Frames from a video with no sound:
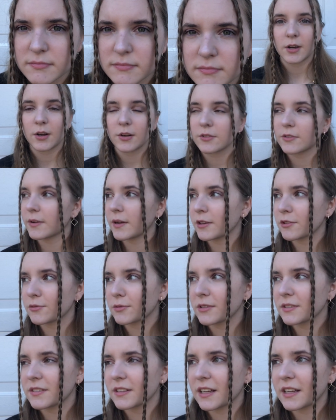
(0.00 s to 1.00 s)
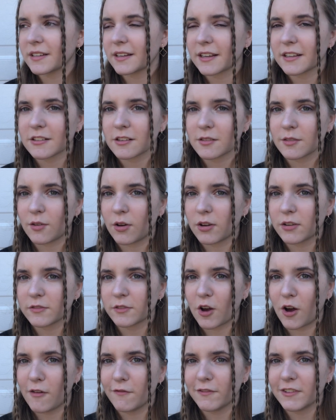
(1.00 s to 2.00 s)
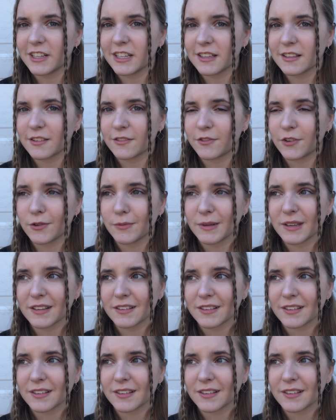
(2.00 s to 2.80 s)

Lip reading: Also, I just want to say it takes a lot of confidence to film this,